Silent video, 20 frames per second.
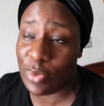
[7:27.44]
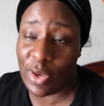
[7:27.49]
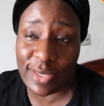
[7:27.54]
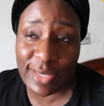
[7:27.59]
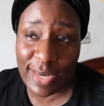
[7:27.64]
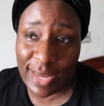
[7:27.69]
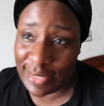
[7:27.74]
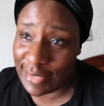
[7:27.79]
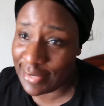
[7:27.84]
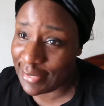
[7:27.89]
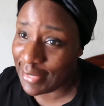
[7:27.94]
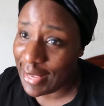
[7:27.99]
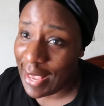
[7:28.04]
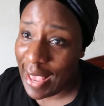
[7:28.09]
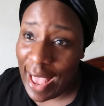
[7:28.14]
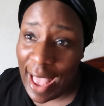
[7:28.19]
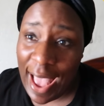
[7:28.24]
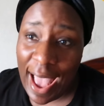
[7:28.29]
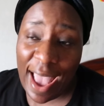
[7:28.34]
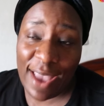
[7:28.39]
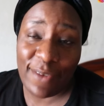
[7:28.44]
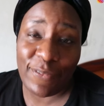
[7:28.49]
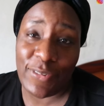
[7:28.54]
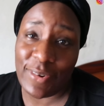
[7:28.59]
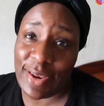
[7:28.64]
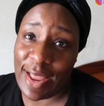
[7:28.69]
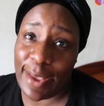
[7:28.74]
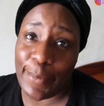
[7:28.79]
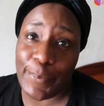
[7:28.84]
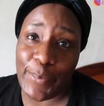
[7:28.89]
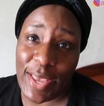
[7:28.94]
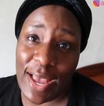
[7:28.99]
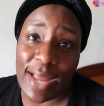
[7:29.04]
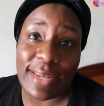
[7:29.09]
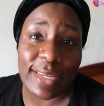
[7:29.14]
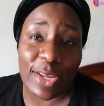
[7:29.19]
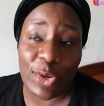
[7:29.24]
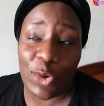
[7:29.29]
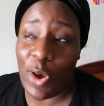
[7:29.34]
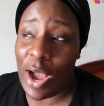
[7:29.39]
be honest, I feel like me
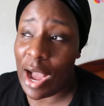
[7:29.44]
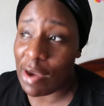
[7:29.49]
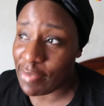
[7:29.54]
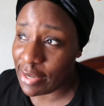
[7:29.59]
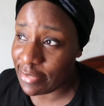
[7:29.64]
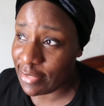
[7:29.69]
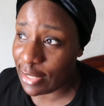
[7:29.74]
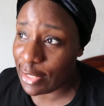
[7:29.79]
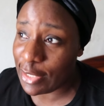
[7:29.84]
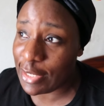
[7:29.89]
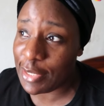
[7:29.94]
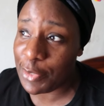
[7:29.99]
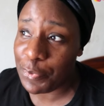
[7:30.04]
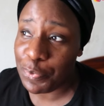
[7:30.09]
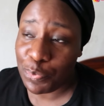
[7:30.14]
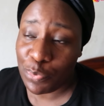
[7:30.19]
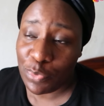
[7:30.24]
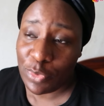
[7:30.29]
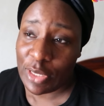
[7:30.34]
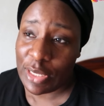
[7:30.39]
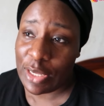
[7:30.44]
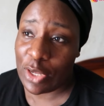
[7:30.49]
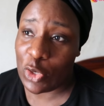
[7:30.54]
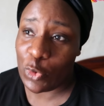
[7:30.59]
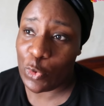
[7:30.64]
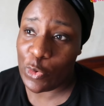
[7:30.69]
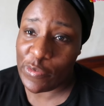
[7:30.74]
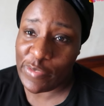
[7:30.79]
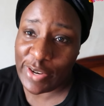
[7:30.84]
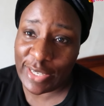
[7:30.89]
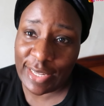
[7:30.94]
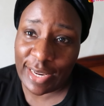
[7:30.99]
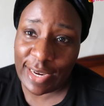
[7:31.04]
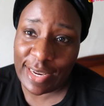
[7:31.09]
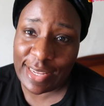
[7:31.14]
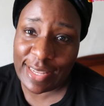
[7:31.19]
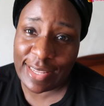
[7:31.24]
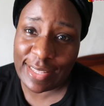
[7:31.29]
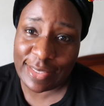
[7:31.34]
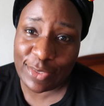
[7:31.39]
and Nelo have actually we've
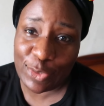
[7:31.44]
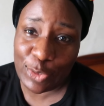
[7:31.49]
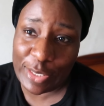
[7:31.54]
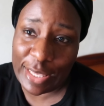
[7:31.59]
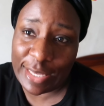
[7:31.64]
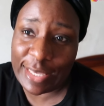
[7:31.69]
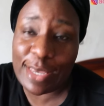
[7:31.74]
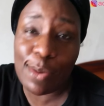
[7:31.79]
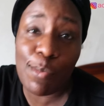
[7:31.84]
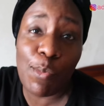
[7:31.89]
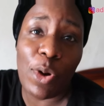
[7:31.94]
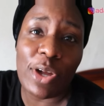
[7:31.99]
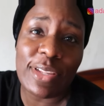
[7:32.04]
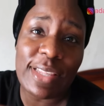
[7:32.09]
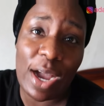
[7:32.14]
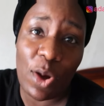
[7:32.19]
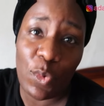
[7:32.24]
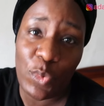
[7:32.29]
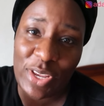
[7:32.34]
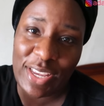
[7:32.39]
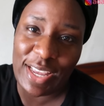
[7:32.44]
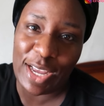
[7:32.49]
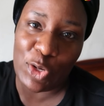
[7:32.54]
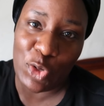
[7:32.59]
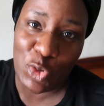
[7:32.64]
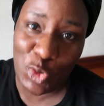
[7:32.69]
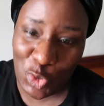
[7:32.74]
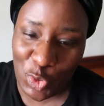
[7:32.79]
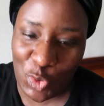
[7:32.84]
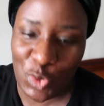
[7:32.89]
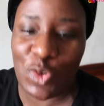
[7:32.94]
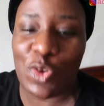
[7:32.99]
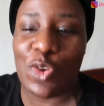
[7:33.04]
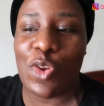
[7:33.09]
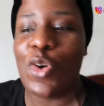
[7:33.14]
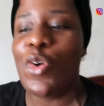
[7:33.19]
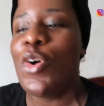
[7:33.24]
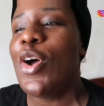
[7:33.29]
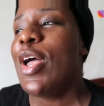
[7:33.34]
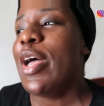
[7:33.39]
actually taken more than we can chew, you
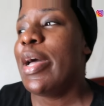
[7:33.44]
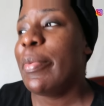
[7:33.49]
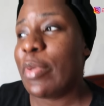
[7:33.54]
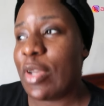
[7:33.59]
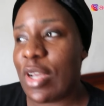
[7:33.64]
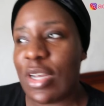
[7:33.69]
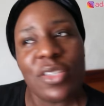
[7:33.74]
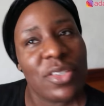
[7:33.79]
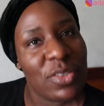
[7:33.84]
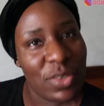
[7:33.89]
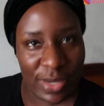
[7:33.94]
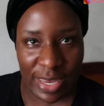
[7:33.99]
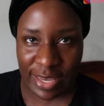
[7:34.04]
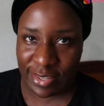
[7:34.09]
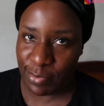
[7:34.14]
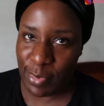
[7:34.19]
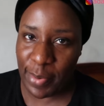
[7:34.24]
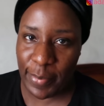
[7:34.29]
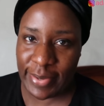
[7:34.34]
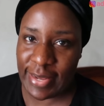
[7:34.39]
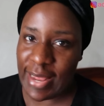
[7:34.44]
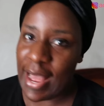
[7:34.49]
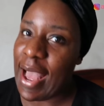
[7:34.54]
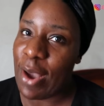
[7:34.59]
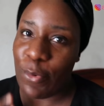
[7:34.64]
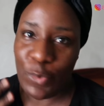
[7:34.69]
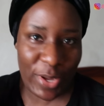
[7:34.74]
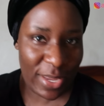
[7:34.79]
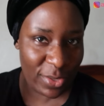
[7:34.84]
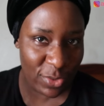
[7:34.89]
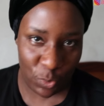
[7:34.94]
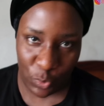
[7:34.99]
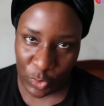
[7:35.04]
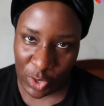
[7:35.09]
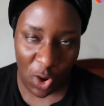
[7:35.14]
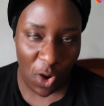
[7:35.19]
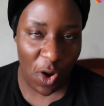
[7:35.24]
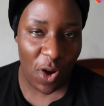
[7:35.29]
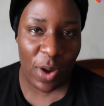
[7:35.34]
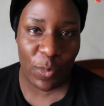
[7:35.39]
know, because you guys remember that we
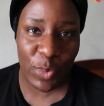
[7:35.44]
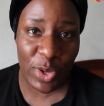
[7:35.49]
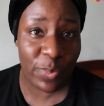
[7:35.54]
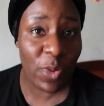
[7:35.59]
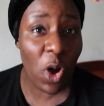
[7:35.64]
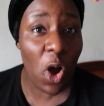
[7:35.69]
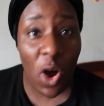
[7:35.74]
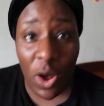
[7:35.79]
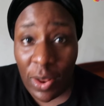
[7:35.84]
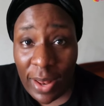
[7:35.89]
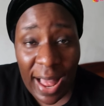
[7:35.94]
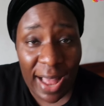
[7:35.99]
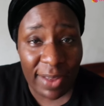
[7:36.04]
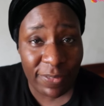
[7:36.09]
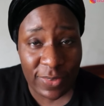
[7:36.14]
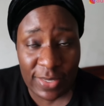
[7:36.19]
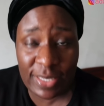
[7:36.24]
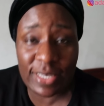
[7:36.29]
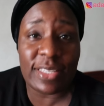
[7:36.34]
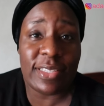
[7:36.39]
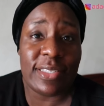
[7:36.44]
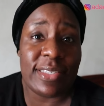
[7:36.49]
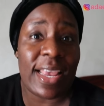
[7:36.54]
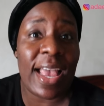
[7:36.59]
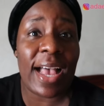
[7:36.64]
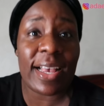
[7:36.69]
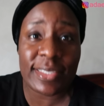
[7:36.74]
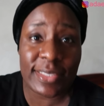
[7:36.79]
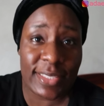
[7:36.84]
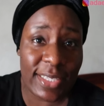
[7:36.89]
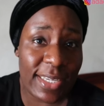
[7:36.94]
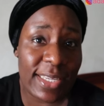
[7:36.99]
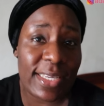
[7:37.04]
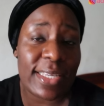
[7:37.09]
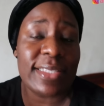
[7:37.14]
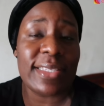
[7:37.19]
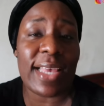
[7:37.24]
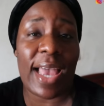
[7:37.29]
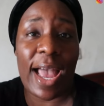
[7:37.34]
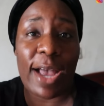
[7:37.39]
we all we all have kids. She has three
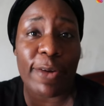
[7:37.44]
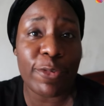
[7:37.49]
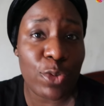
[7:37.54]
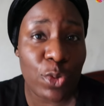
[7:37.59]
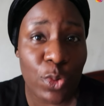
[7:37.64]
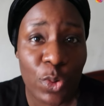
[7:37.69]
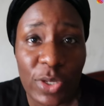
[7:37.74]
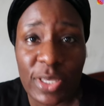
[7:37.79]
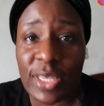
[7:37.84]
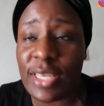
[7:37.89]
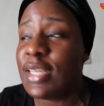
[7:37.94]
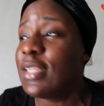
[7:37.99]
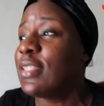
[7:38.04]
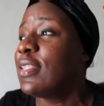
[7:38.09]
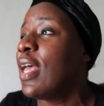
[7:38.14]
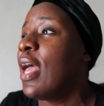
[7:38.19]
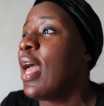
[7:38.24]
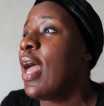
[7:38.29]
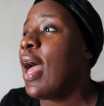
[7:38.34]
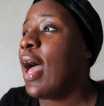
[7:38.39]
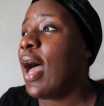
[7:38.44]
kids, I have two kids.